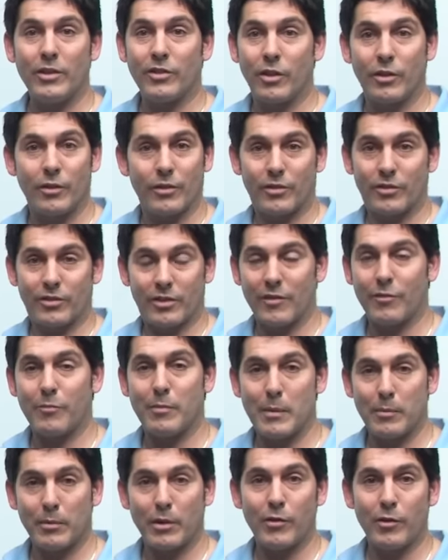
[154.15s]
so seven
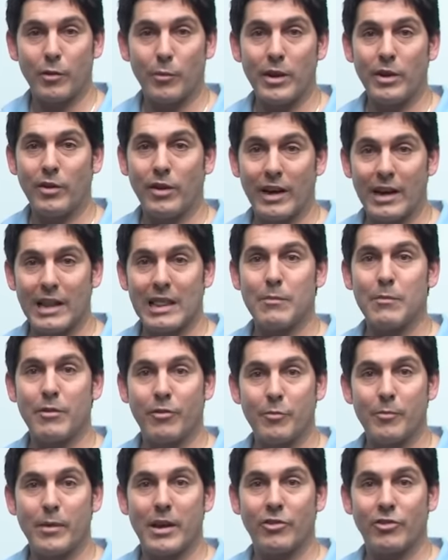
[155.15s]
people over the week are getting some
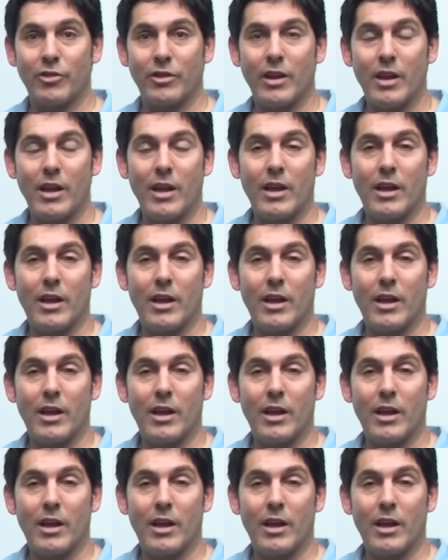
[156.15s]
information,